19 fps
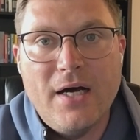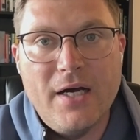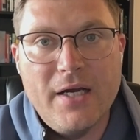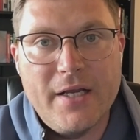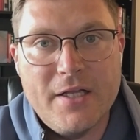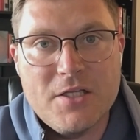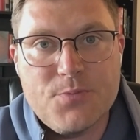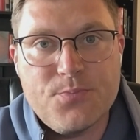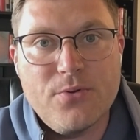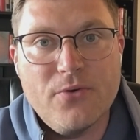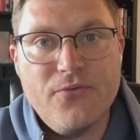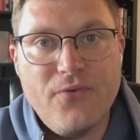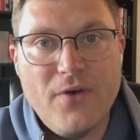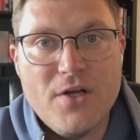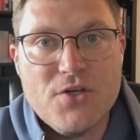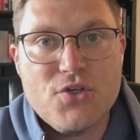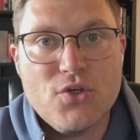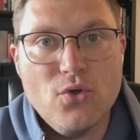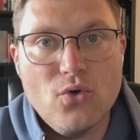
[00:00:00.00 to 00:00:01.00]
against
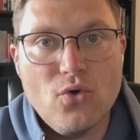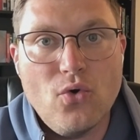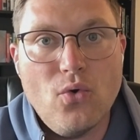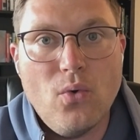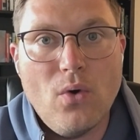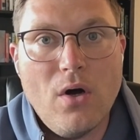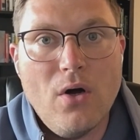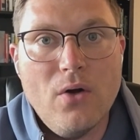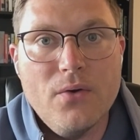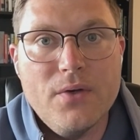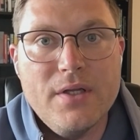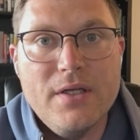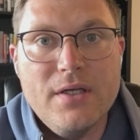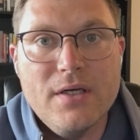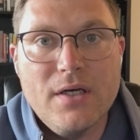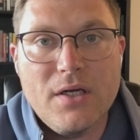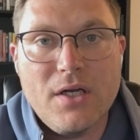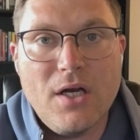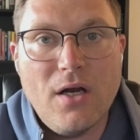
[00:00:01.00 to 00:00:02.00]
professional
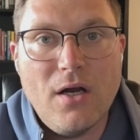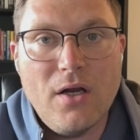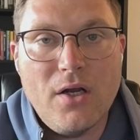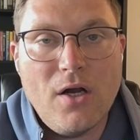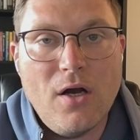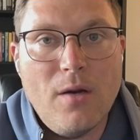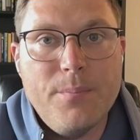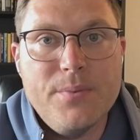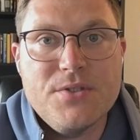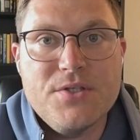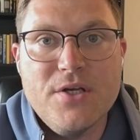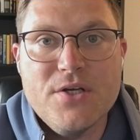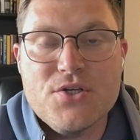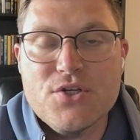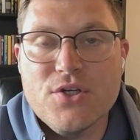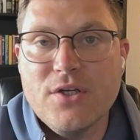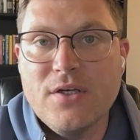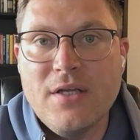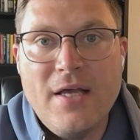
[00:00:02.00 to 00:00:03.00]
quality
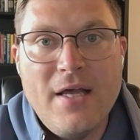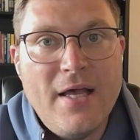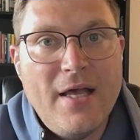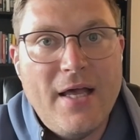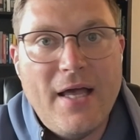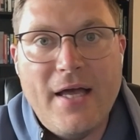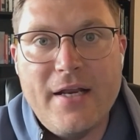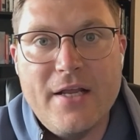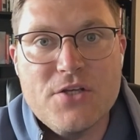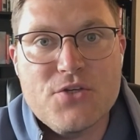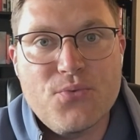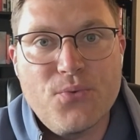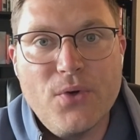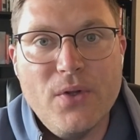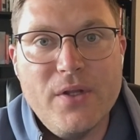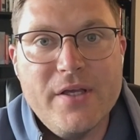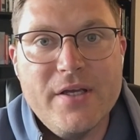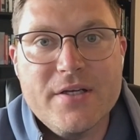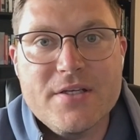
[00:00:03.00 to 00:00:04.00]
competition, and he's
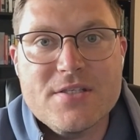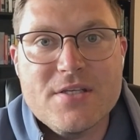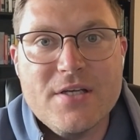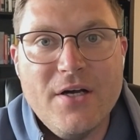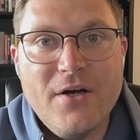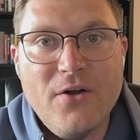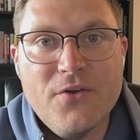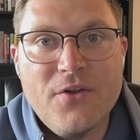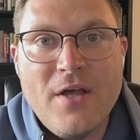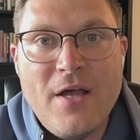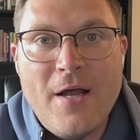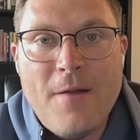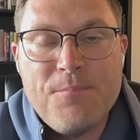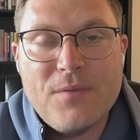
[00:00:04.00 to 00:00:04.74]
really excelled.